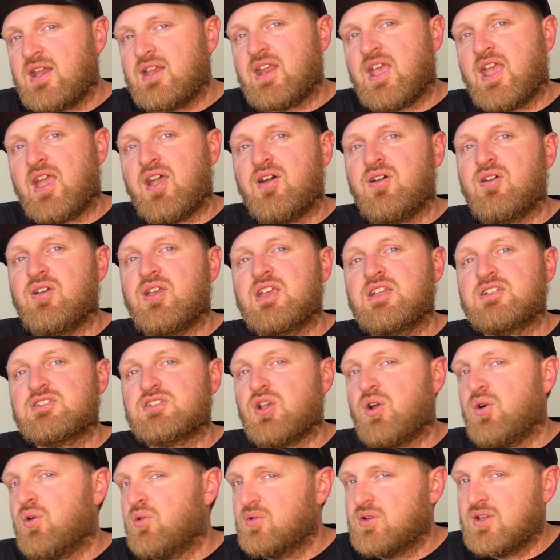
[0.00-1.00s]
now it's
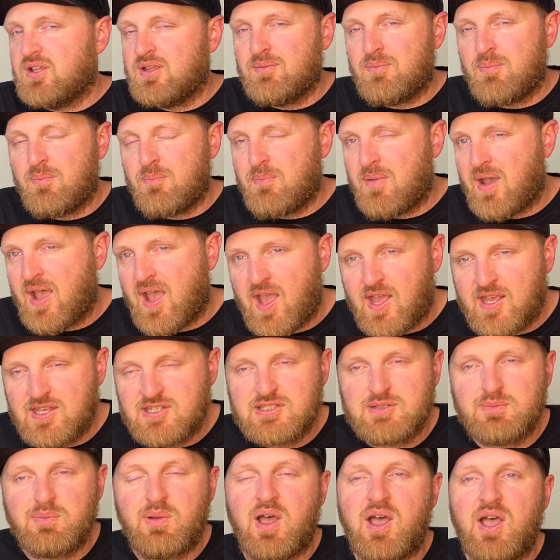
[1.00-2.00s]
holding my
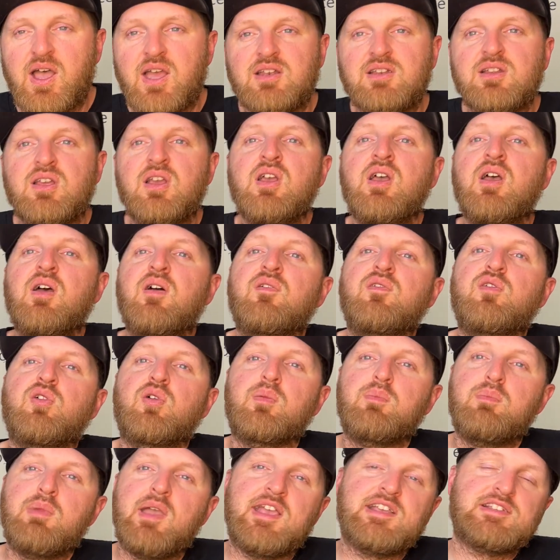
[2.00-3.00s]
spot
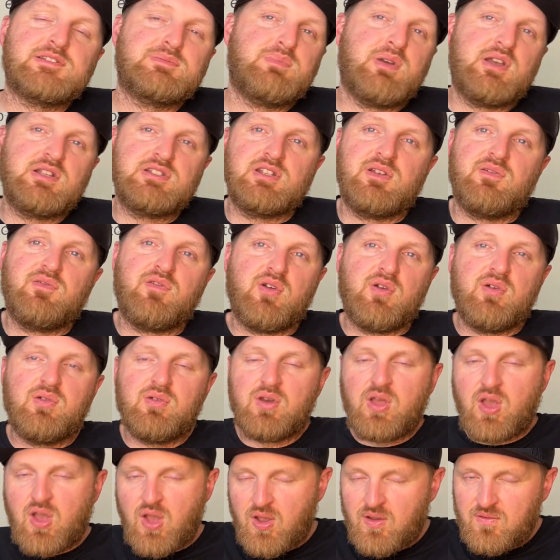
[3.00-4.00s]
for best budget
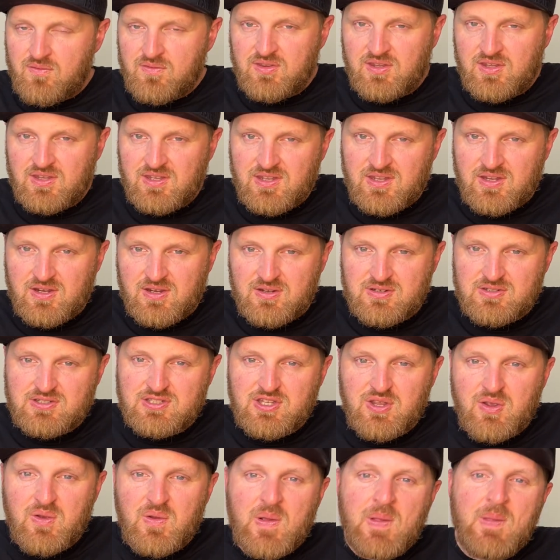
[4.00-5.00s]
phone of the year.
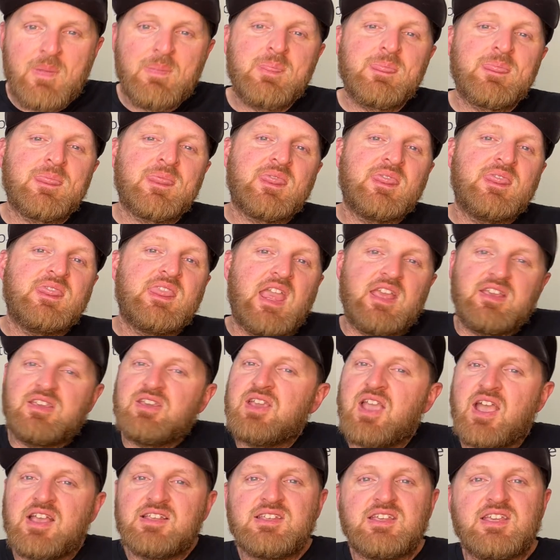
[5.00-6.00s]
So thank you
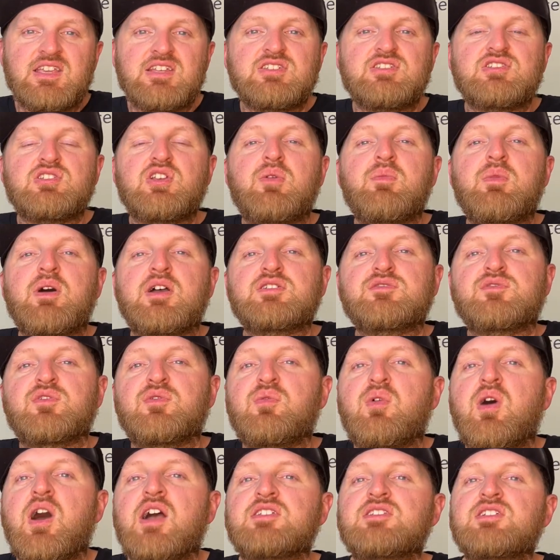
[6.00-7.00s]
guys again so much for
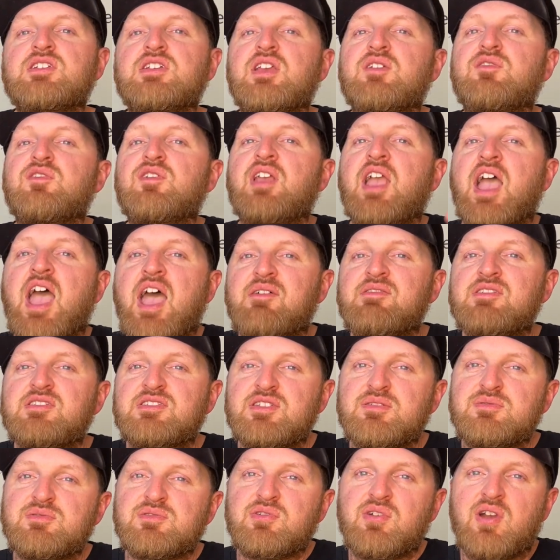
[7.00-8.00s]
watching. If you haven't
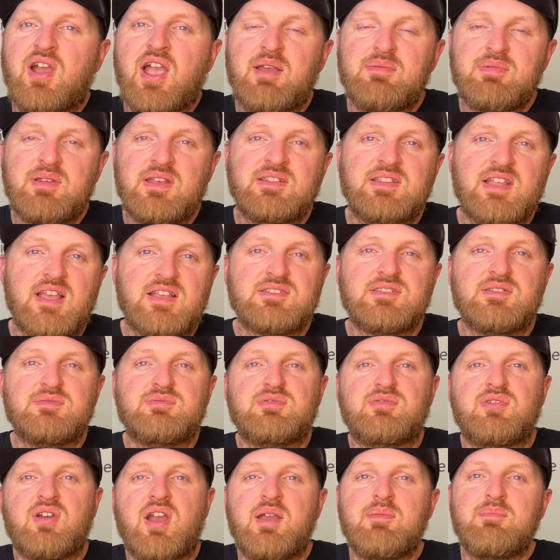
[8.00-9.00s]
subscribed, hit that
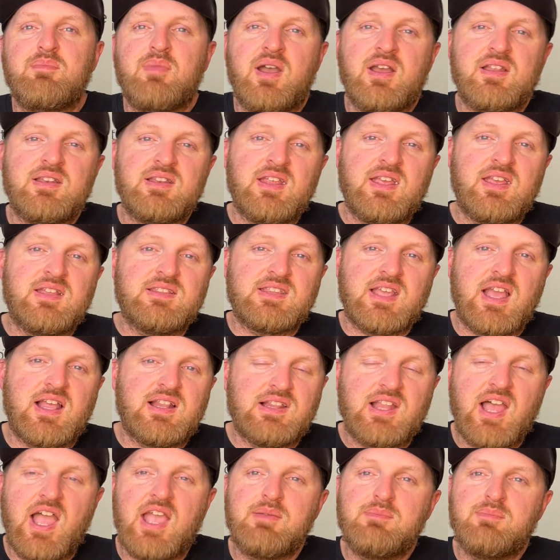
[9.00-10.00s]
subscribe button, hit that
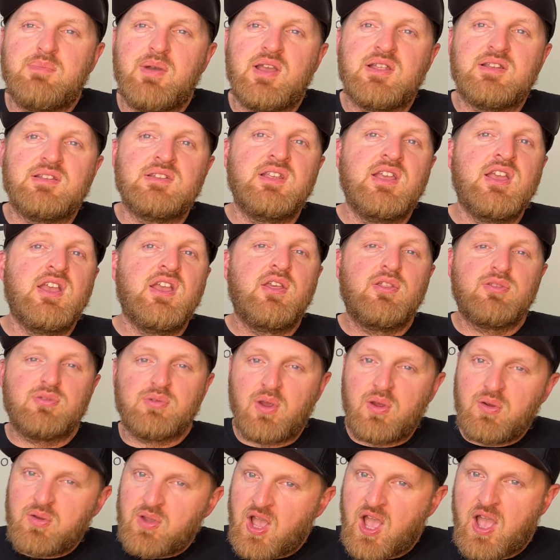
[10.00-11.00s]
like button,
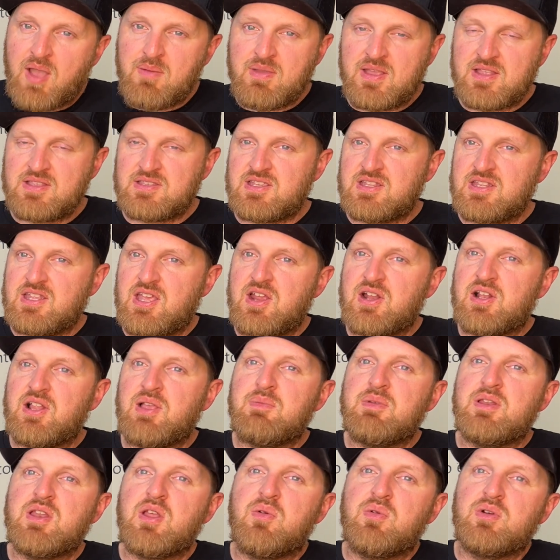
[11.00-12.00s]
throw comments in there,
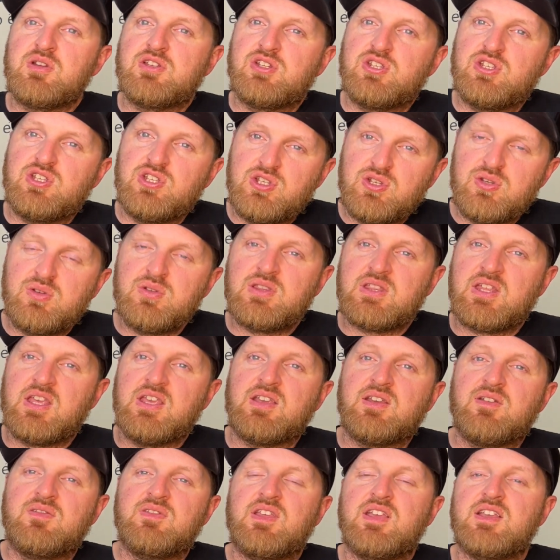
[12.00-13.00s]
let me know what you
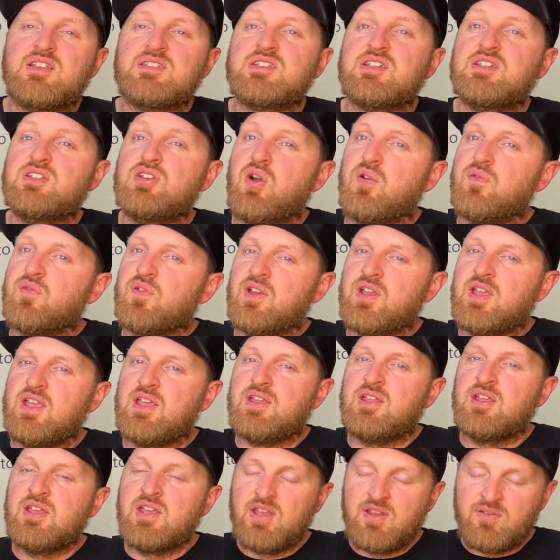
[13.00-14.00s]
think of this, and don't
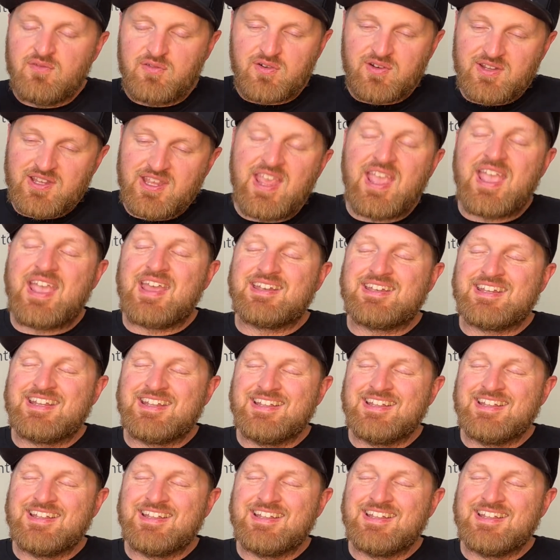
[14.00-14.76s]
forget